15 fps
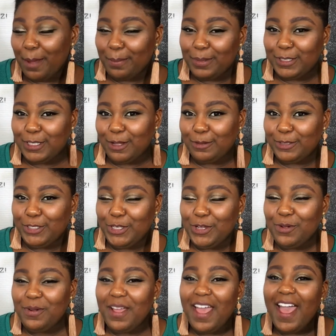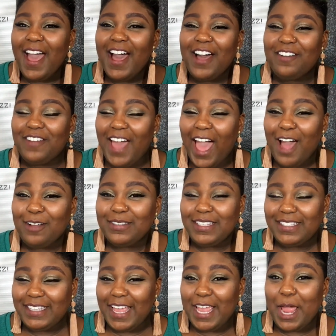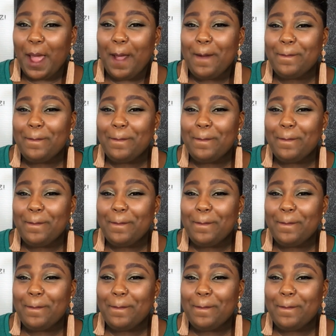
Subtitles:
episode 2 of how to take